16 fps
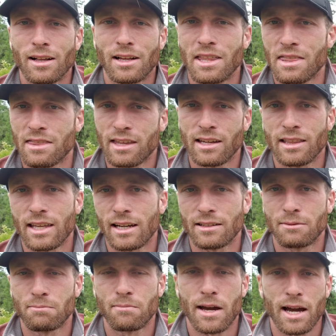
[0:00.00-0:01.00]
I think
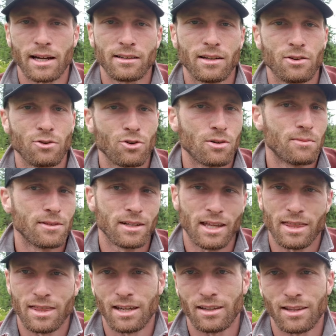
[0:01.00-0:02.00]
that's back to normal. I
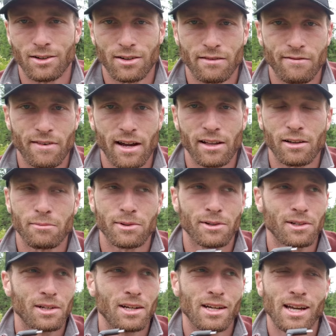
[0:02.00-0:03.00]
think they're available.